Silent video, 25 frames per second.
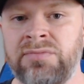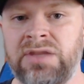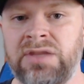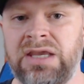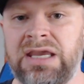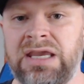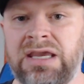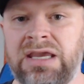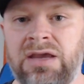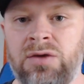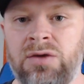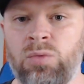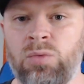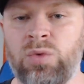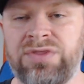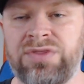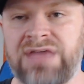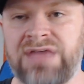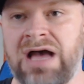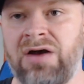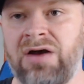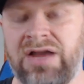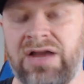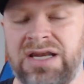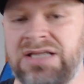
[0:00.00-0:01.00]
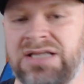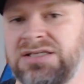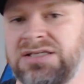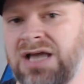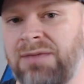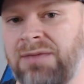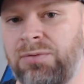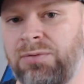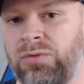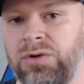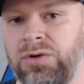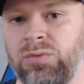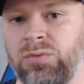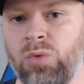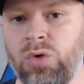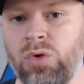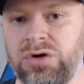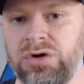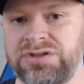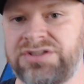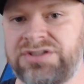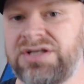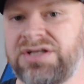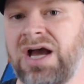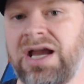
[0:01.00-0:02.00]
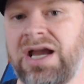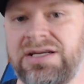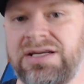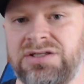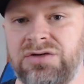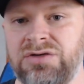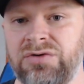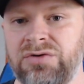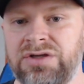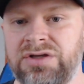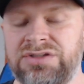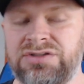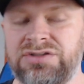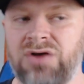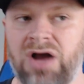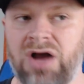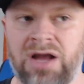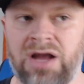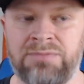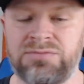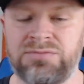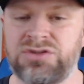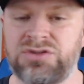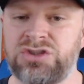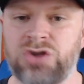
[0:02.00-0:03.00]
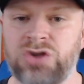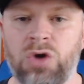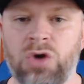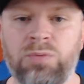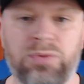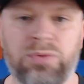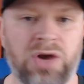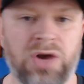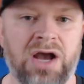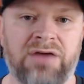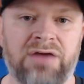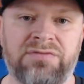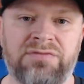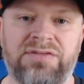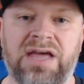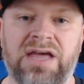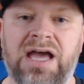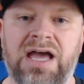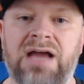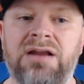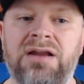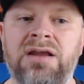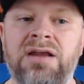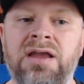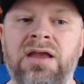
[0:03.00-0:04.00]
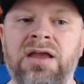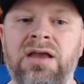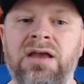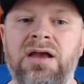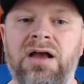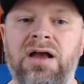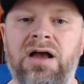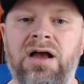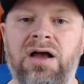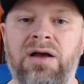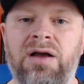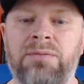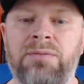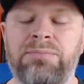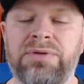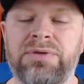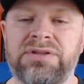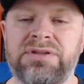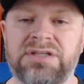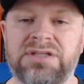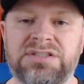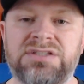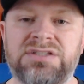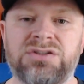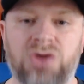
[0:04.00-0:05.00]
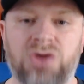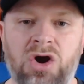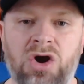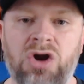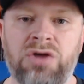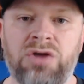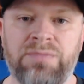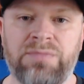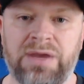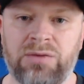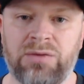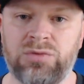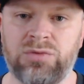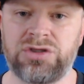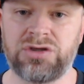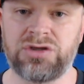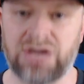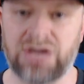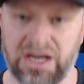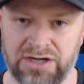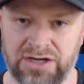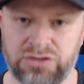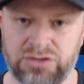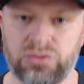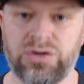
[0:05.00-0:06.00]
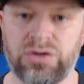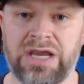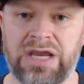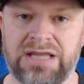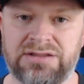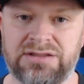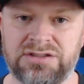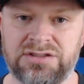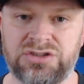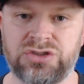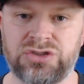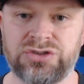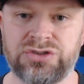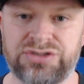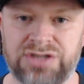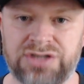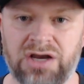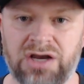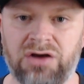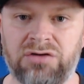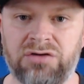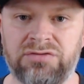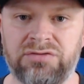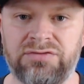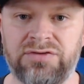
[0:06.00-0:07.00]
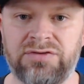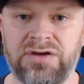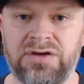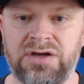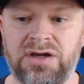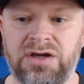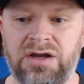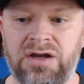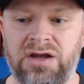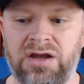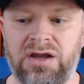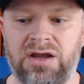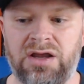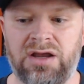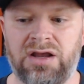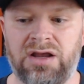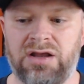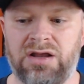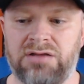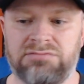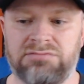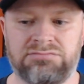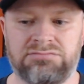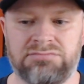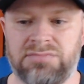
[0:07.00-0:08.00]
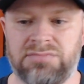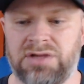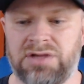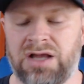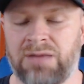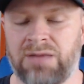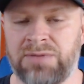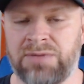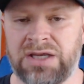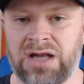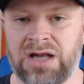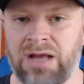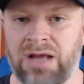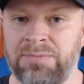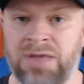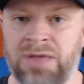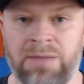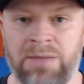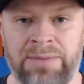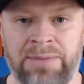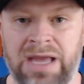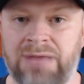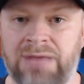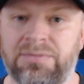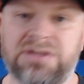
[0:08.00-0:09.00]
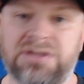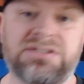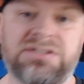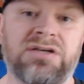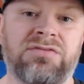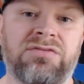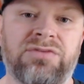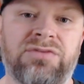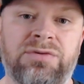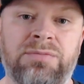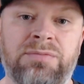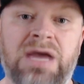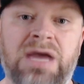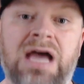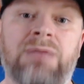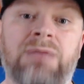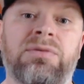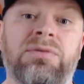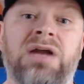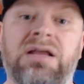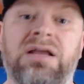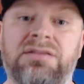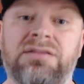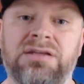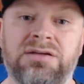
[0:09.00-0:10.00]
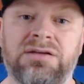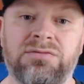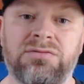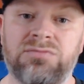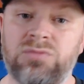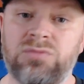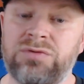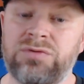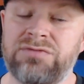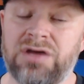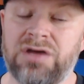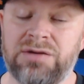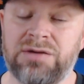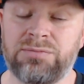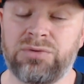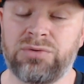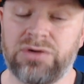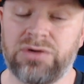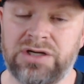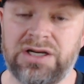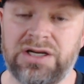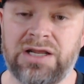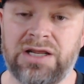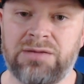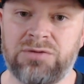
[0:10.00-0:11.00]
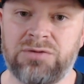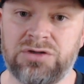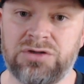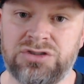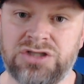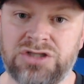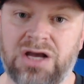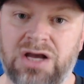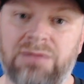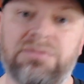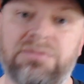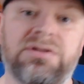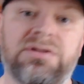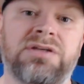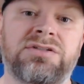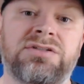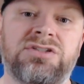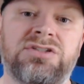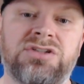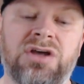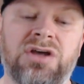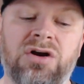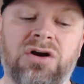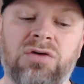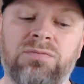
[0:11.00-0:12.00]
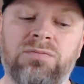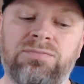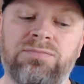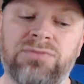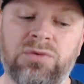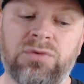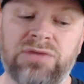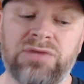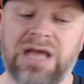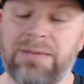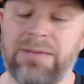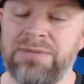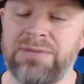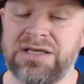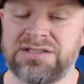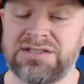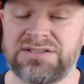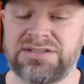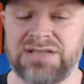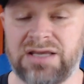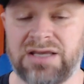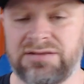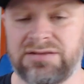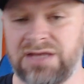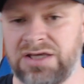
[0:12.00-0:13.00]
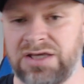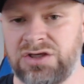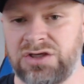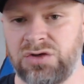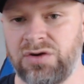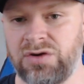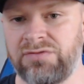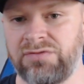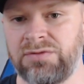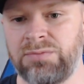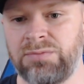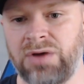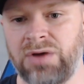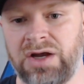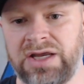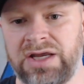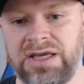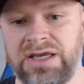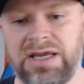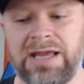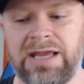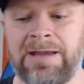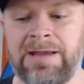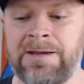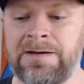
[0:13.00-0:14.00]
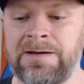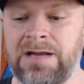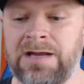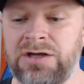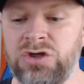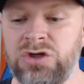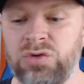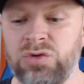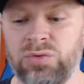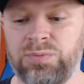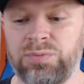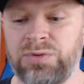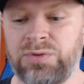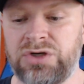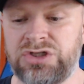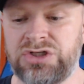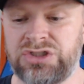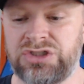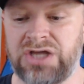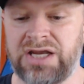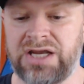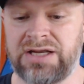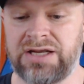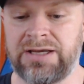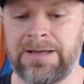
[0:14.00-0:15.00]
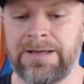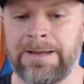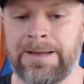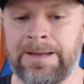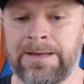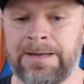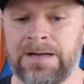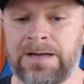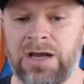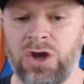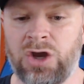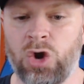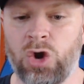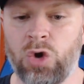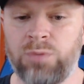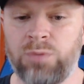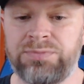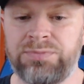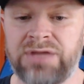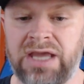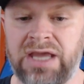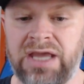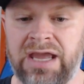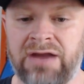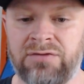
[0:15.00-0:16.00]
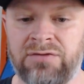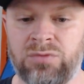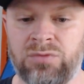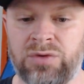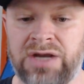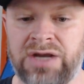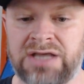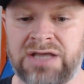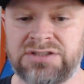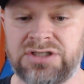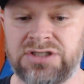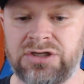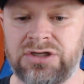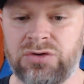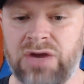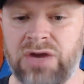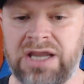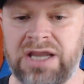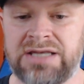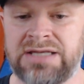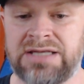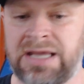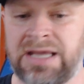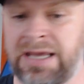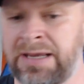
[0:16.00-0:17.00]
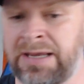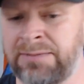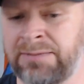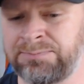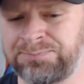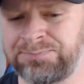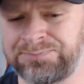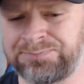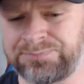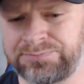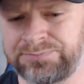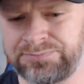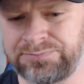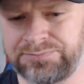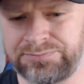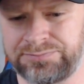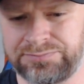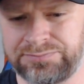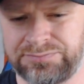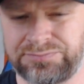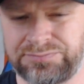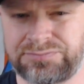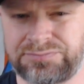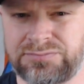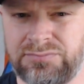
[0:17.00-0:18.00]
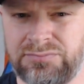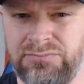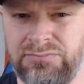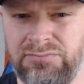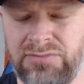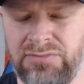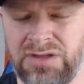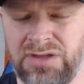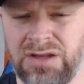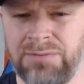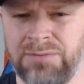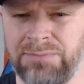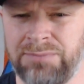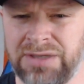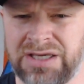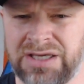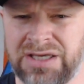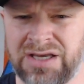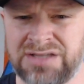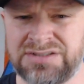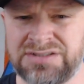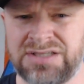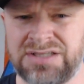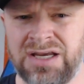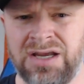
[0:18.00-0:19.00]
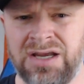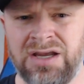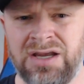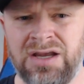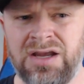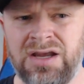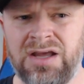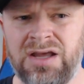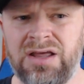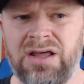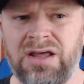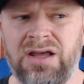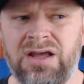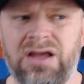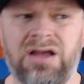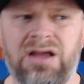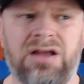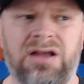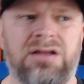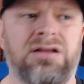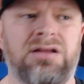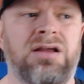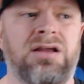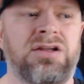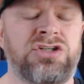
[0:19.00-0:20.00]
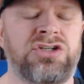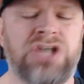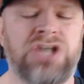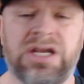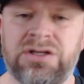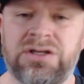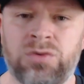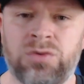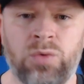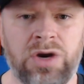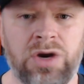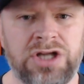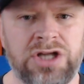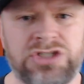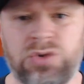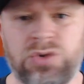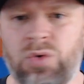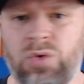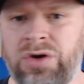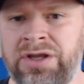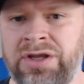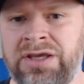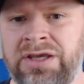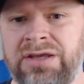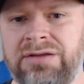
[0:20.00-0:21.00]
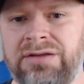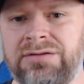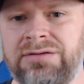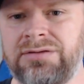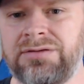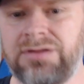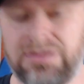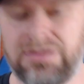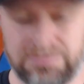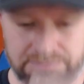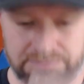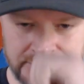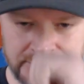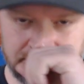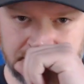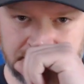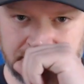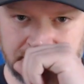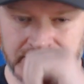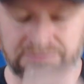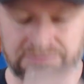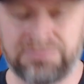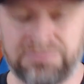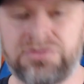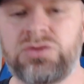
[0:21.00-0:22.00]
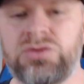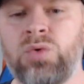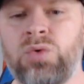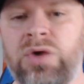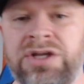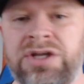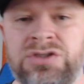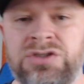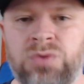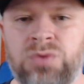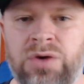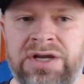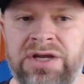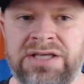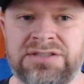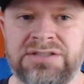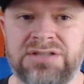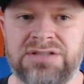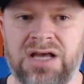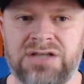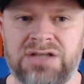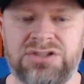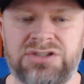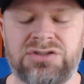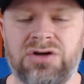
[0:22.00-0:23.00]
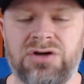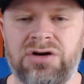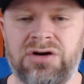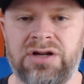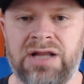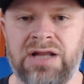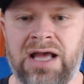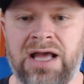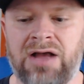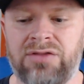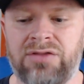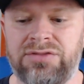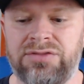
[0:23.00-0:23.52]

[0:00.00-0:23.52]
and without any type of rewards tied to it. So I'm so proud of that. But this is hard, man, when you kind of create this yourself. I mean, I'm not patting myself on the back, but I think we've done a pretty damn good job of this. So with that being said, thank you, everybody, and I do appreciate it, and I hope that everyone has a great day, because January 2020 has not started out,